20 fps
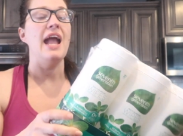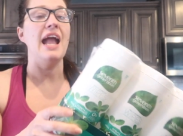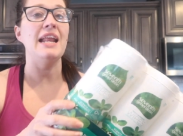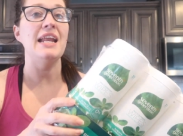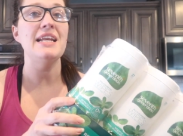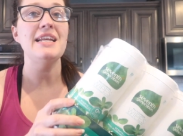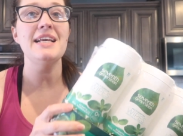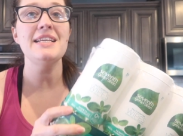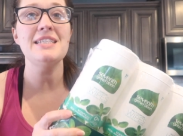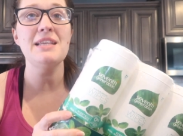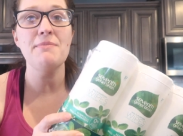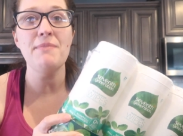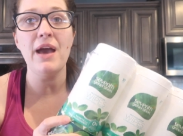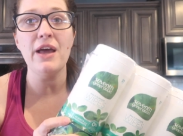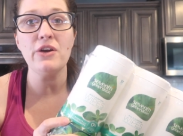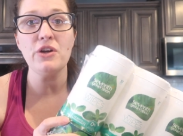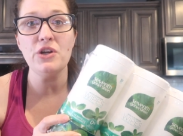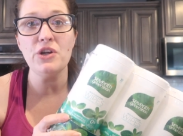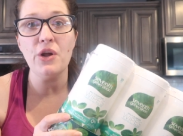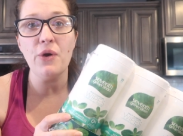And it doesn't
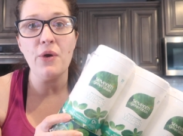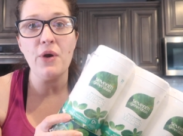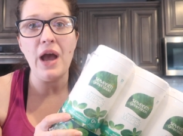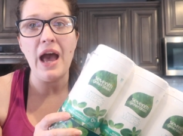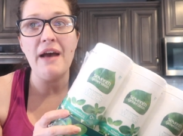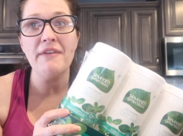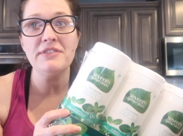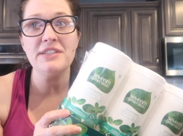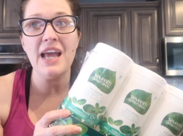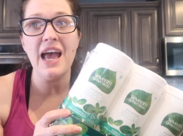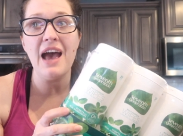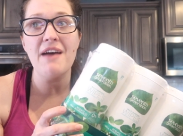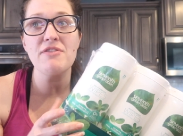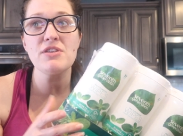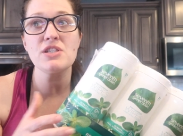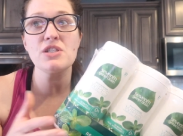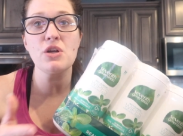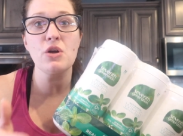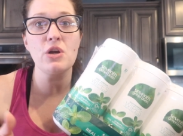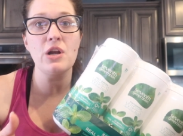matter. You don't have to have
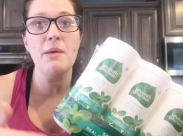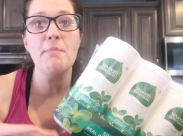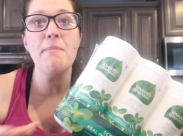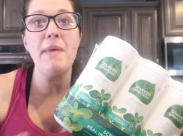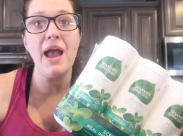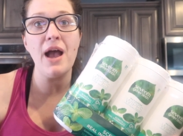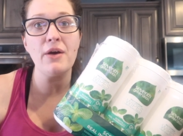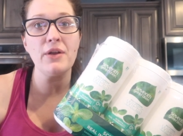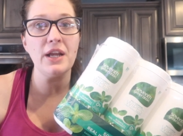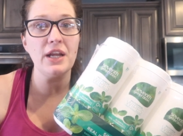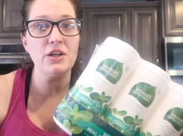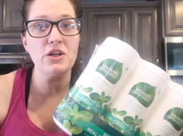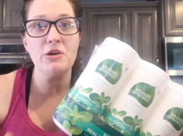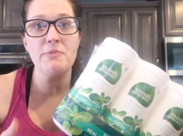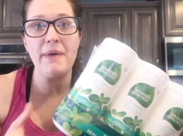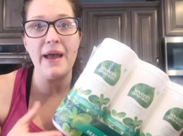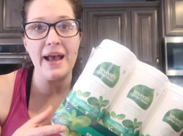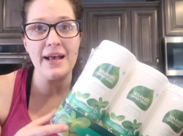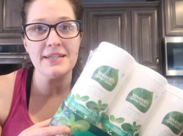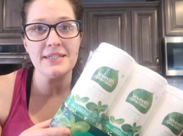a certain amount in
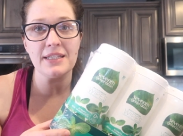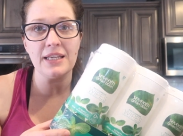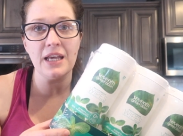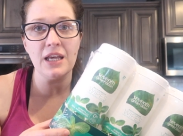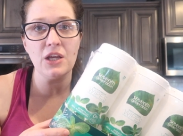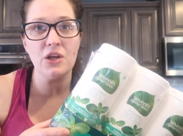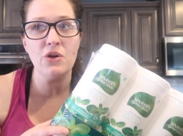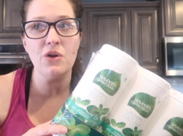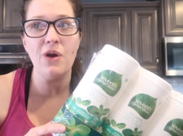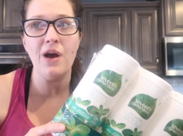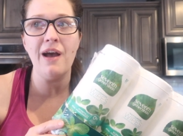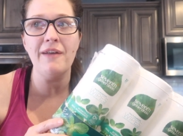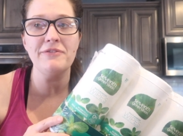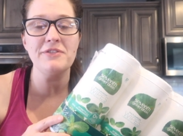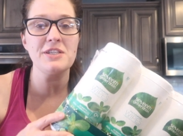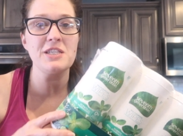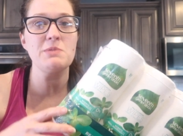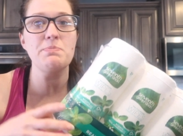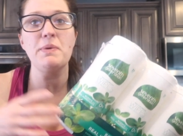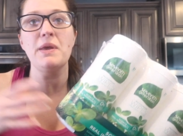your basket. You don't
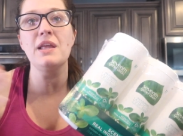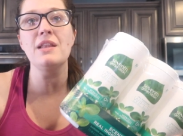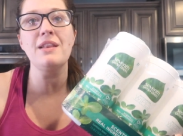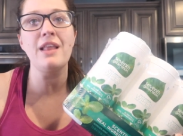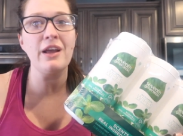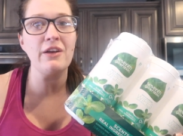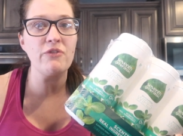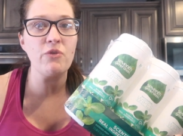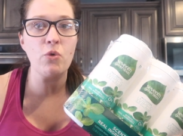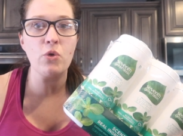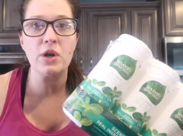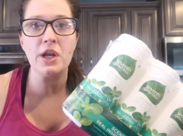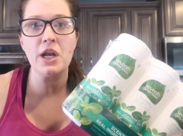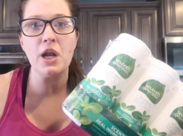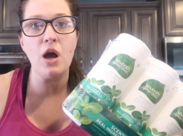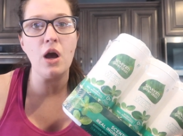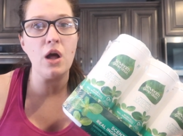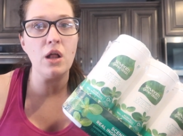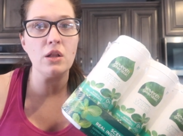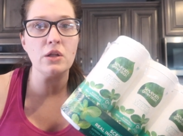have to spend like
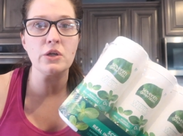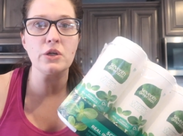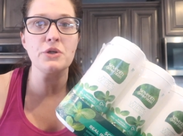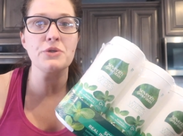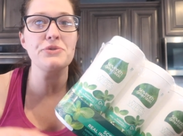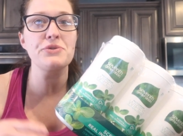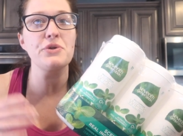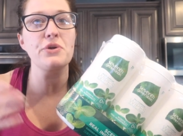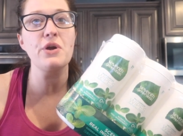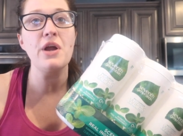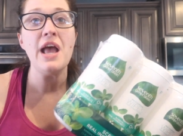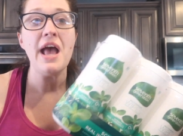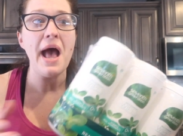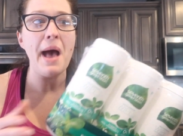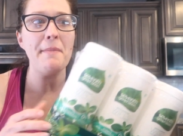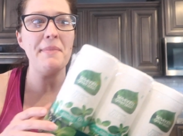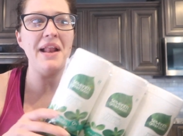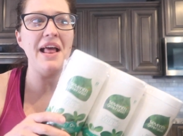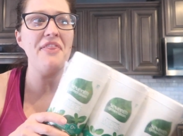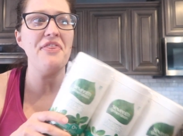$40 or,
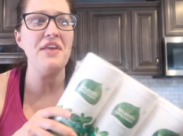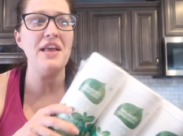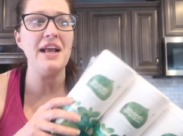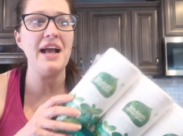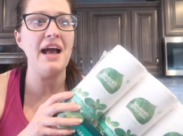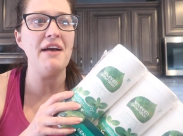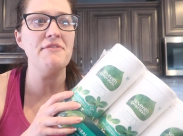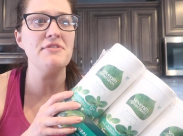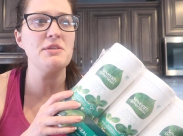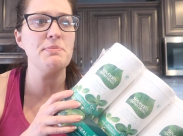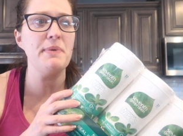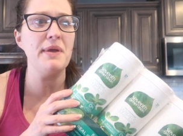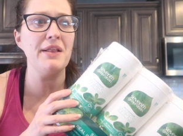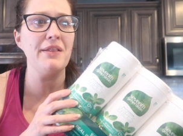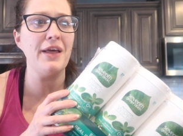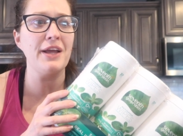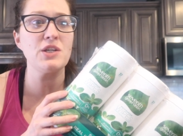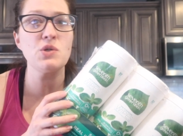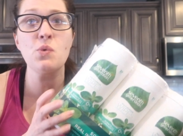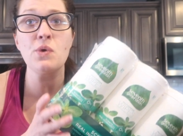I mean, I think I've
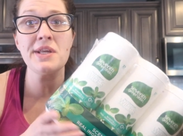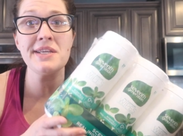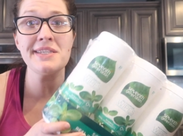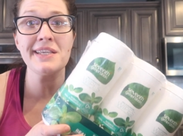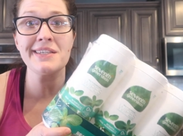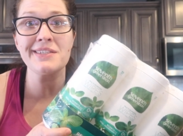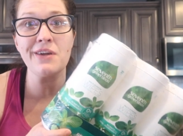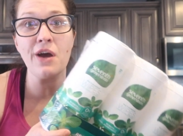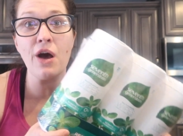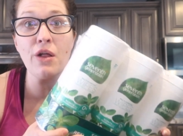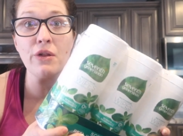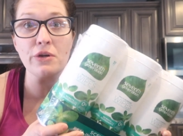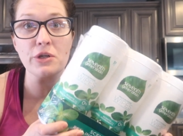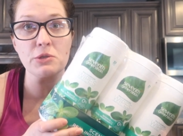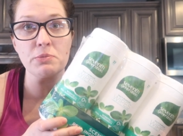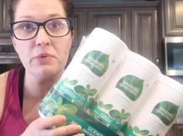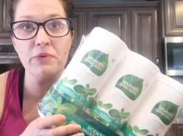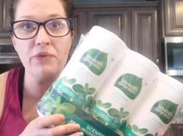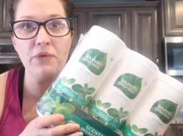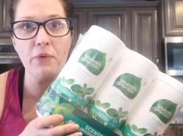spent like
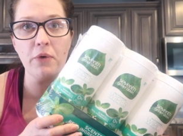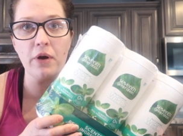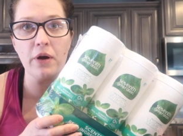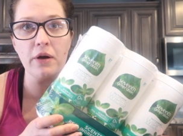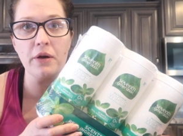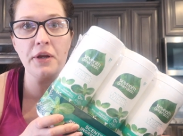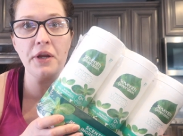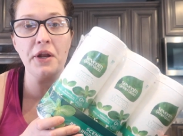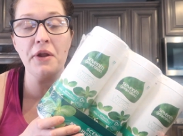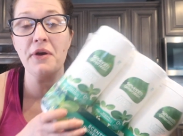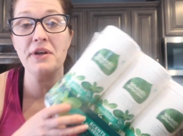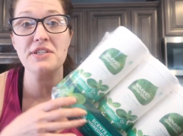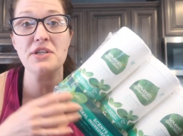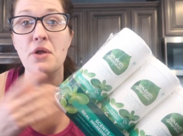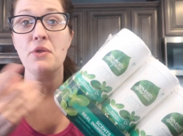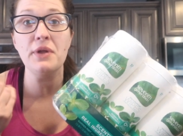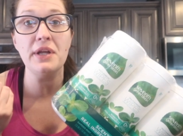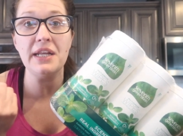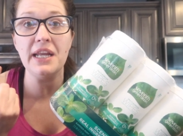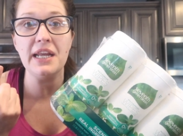$26 before, you know, because I
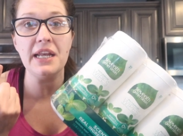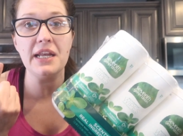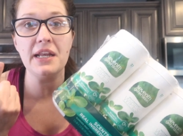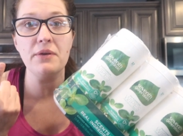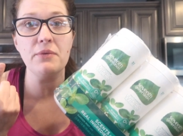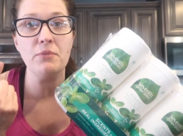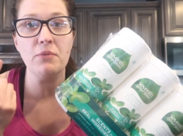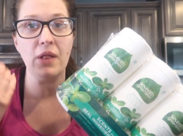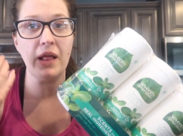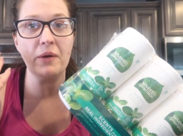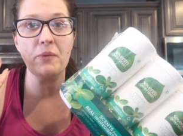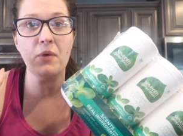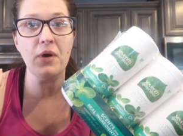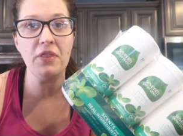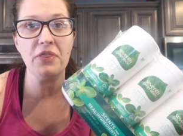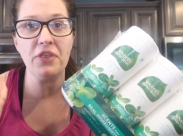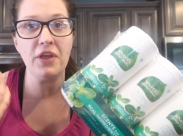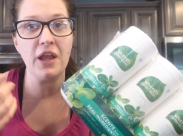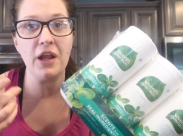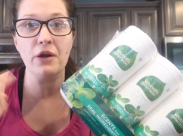only needed like
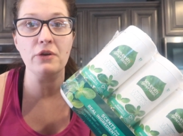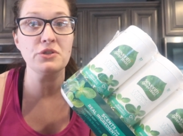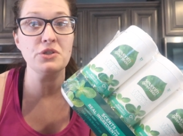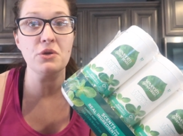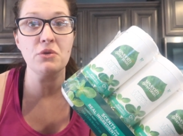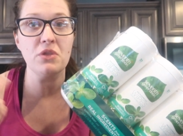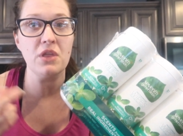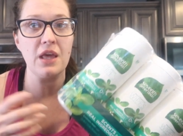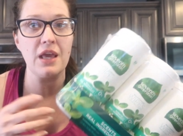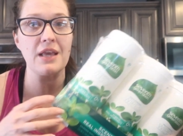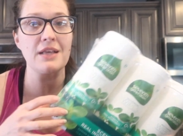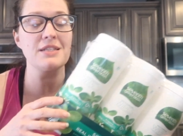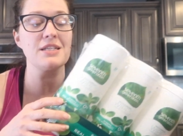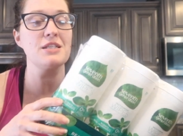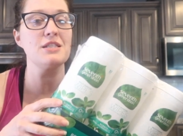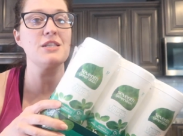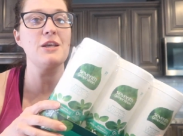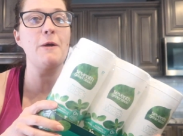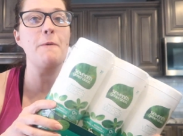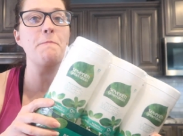one thing or two things.
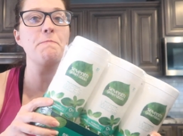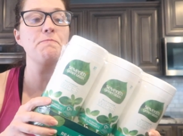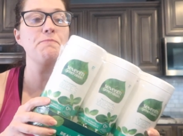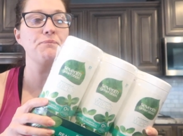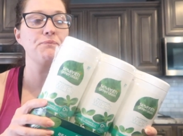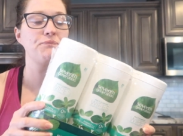And so